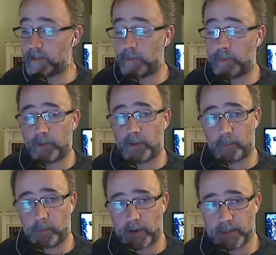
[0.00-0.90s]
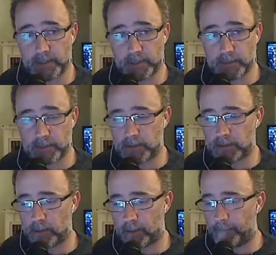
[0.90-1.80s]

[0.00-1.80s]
to win one of the prizes,